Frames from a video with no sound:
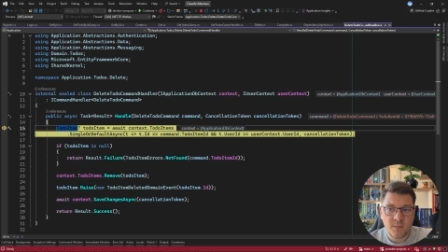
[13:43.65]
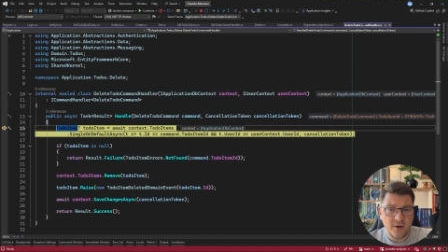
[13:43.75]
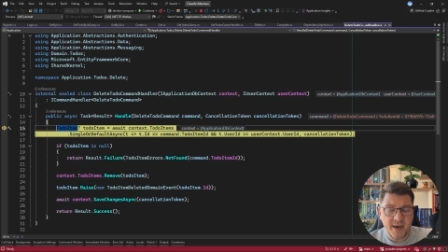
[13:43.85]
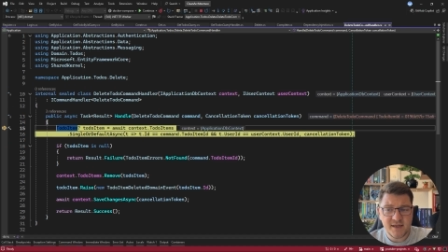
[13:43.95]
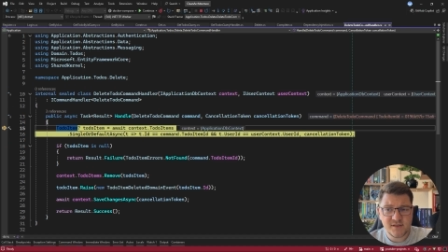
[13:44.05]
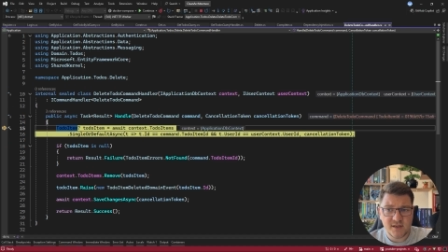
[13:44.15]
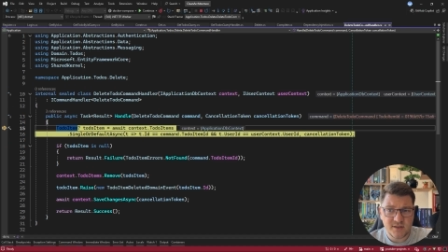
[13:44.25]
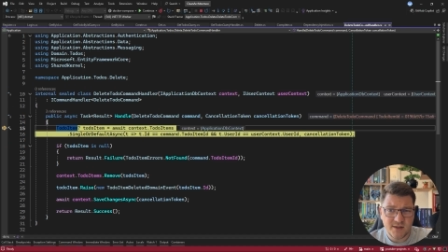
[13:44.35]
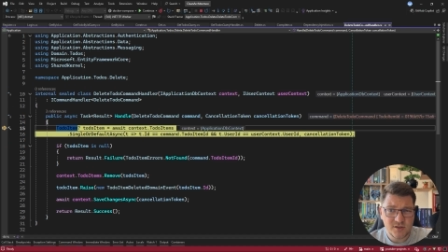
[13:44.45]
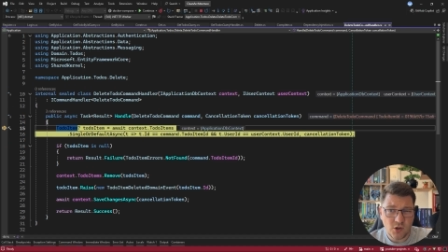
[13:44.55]
Now as this
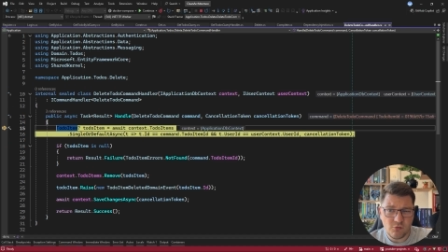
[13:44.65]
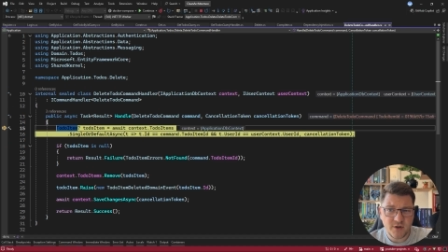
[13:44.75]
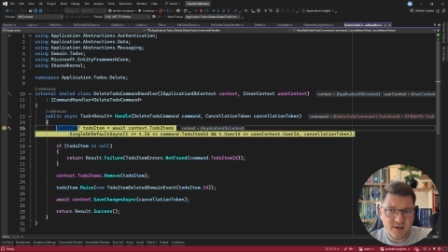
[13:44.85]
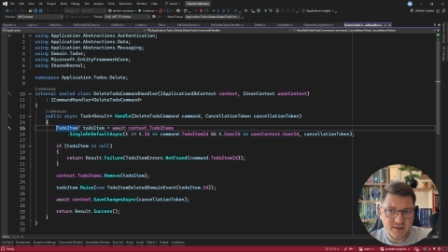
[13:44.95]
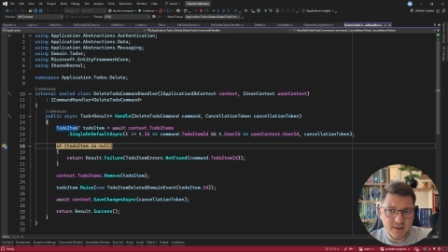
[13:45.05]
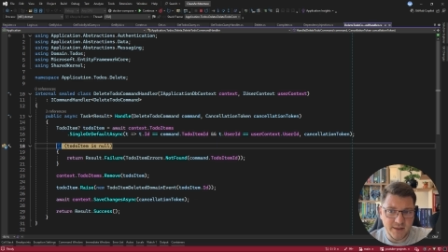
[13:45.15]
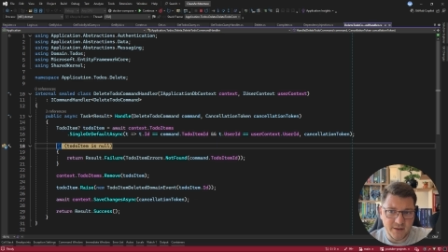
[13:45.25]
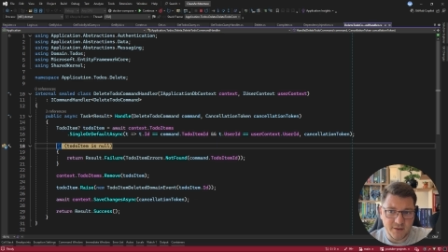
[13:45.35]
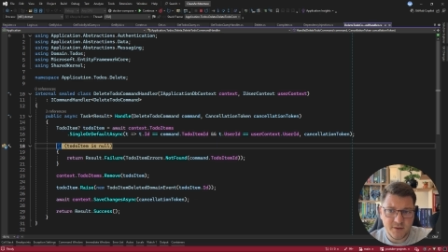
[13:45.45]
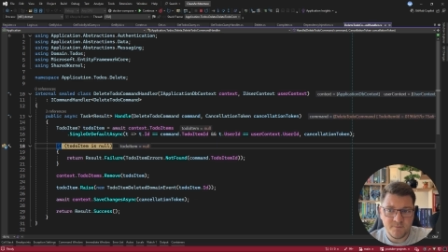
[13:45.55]
is already deleted,